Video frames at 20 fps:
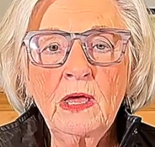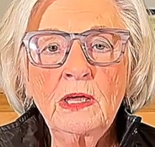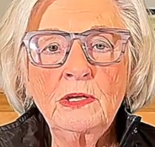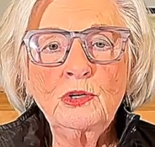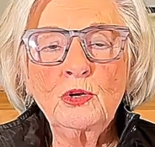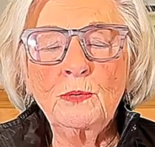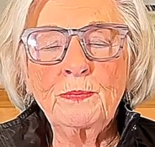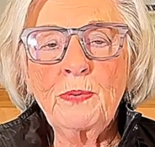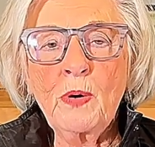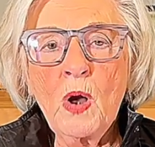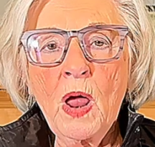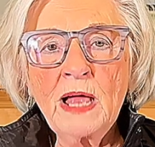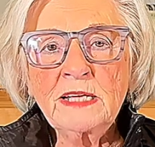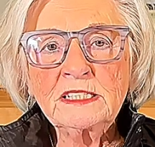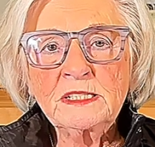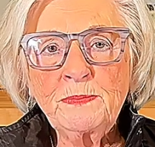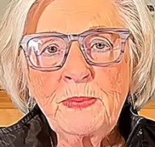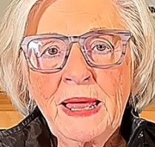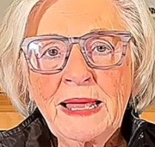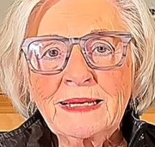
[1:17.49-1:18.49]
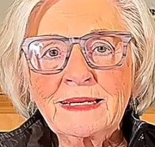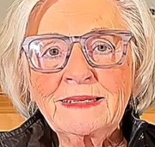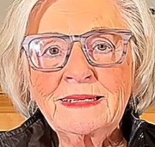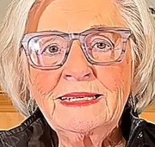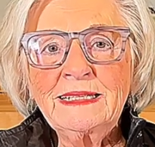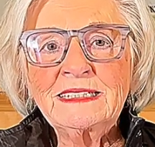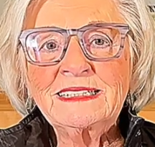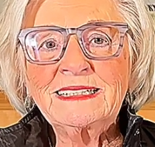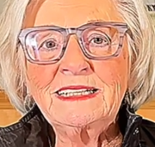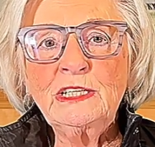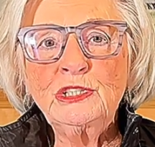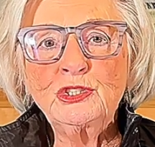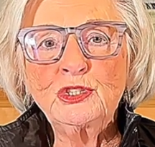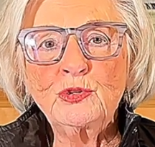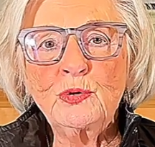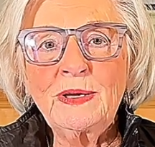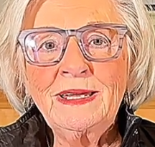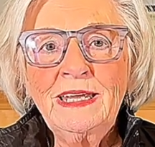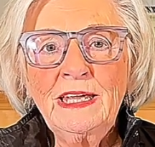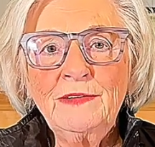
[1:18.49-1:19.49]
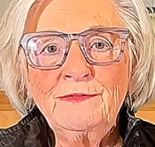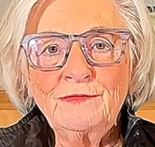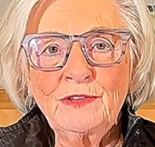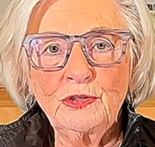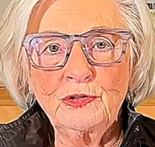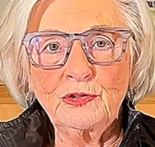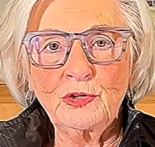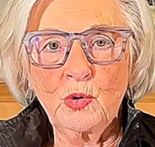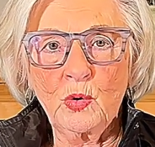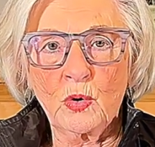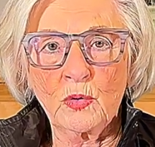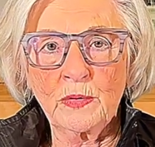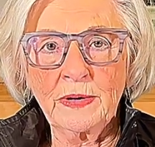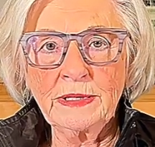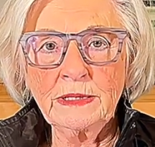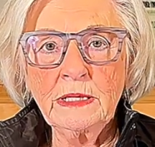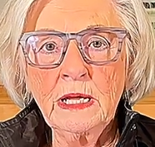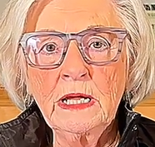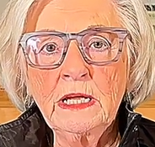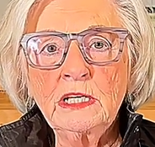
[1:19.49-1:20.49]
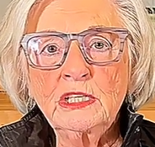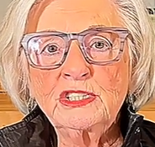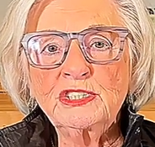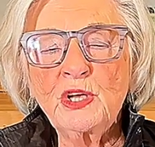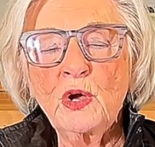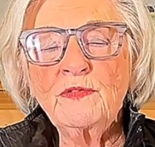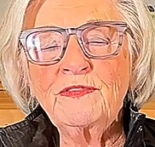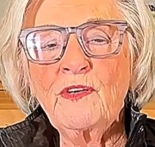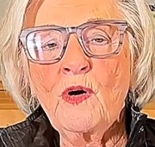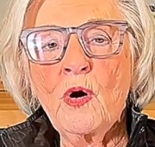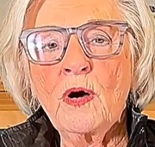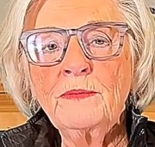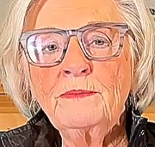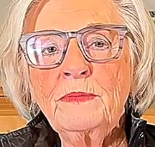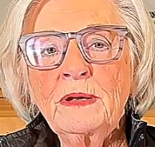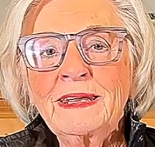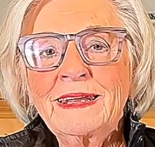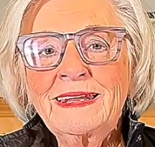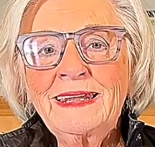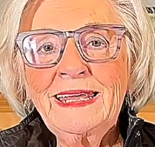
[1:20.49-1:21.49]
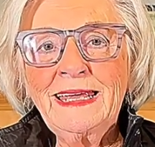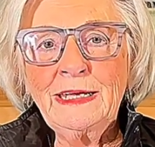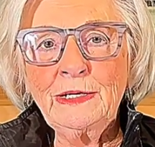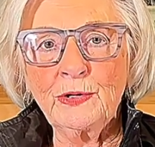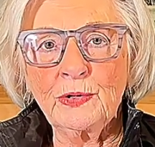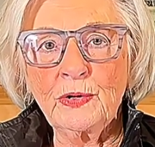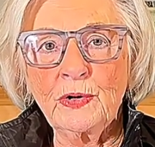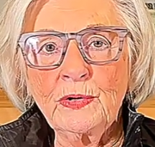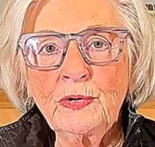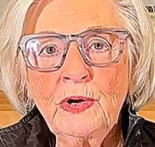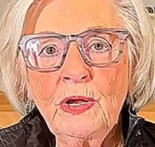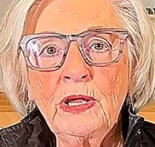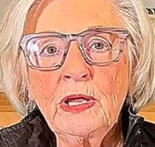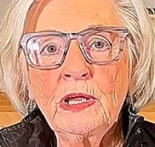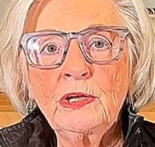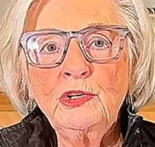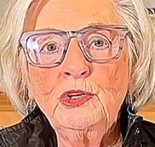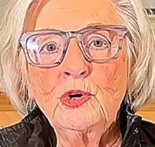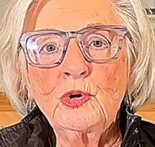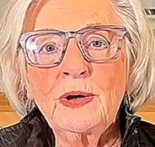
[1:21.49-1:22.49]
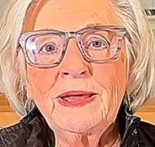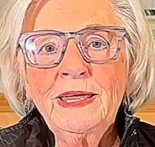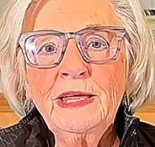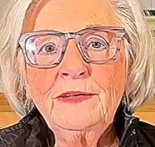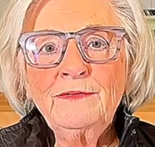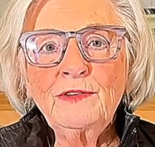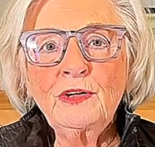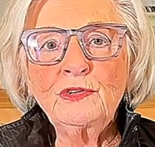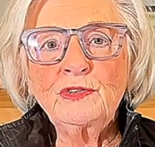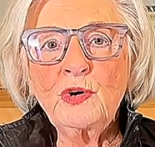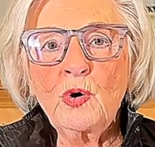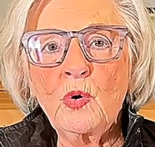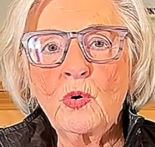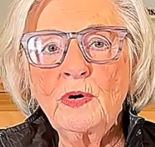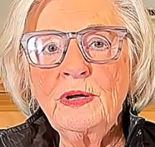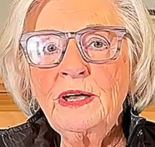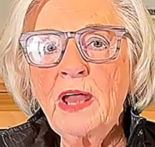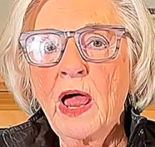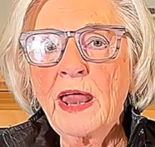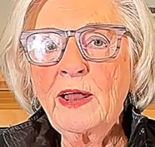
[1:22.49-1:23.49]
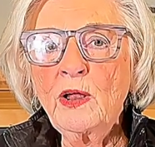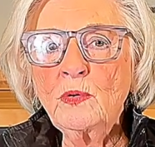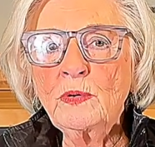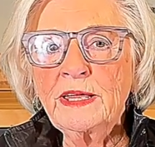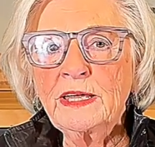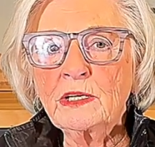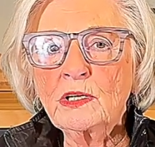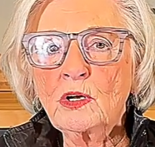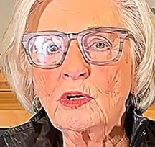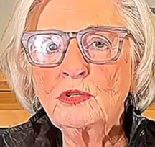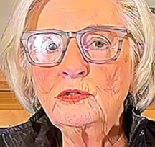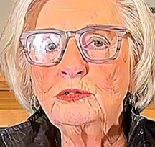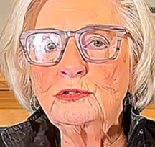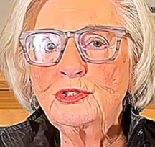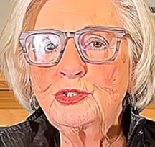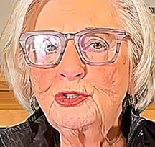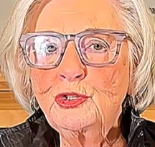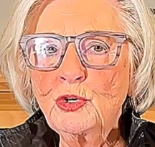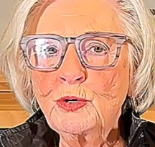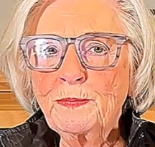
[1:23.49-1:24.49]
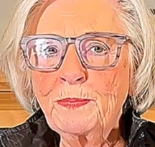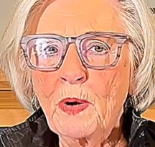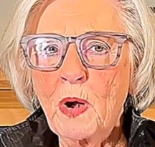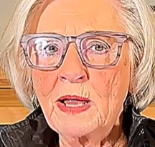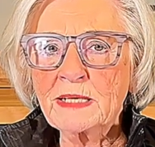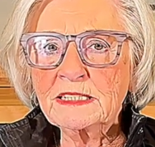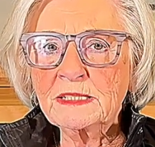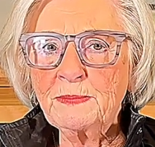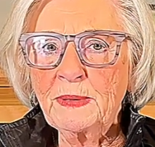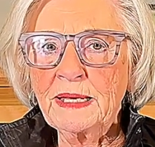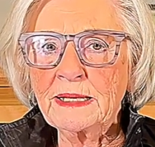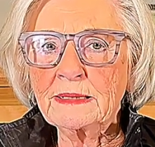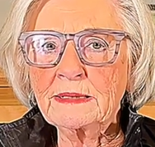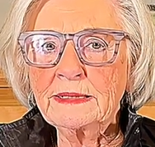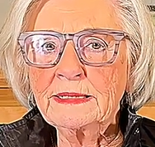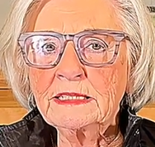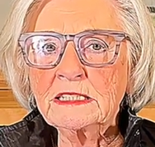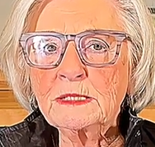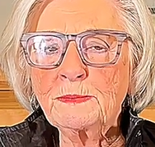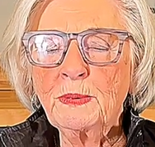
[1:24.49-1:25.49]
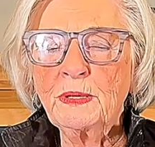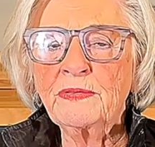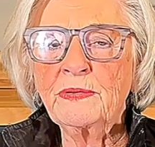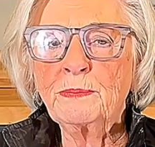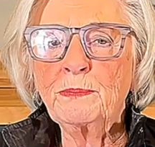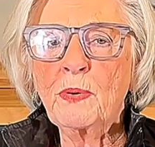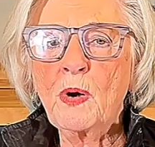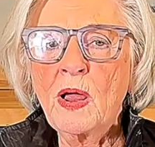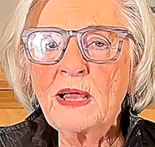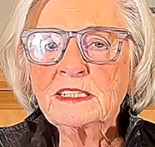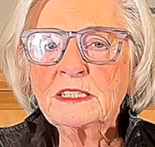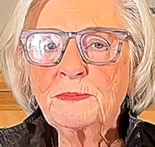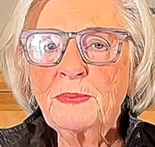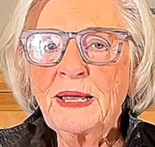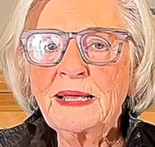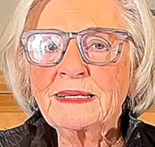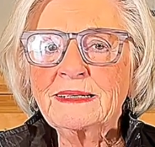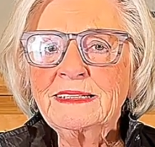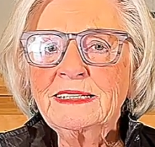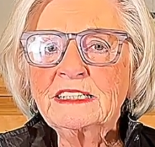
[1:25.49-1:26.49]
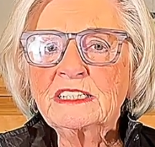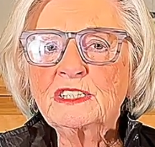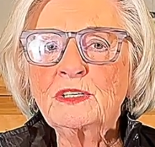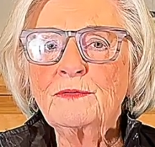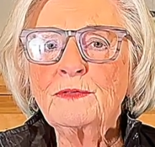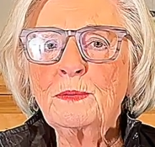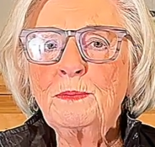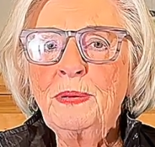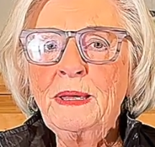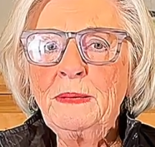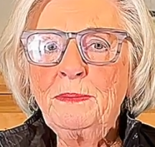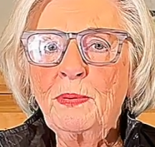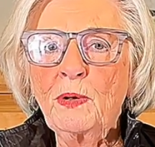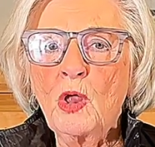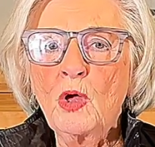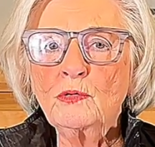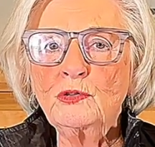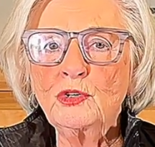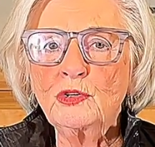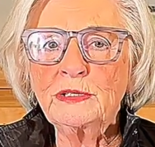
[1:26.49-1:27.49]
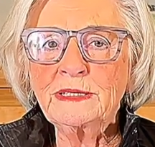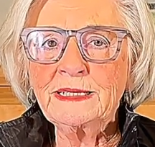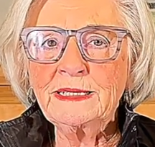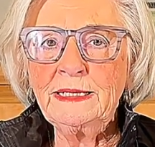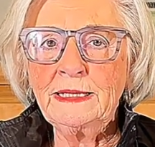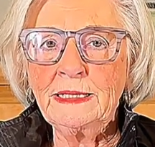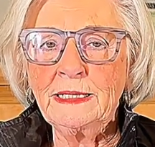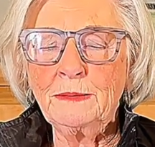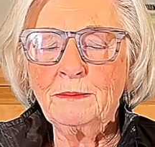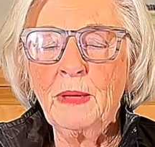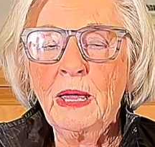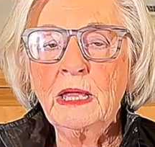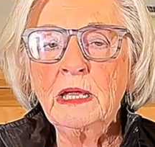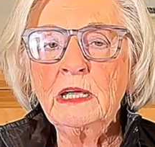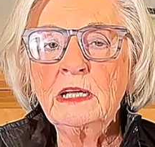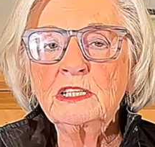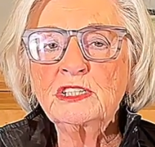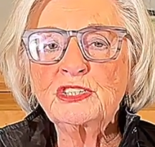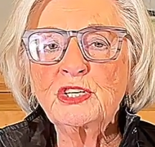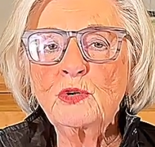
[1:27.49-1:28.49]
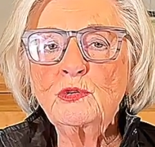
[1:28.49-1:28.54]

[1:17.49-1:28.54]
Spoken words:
Your prospect list is your inventory. So for a leader, your inventory not only includes your prospect list, but the prospect list of the people on your team. So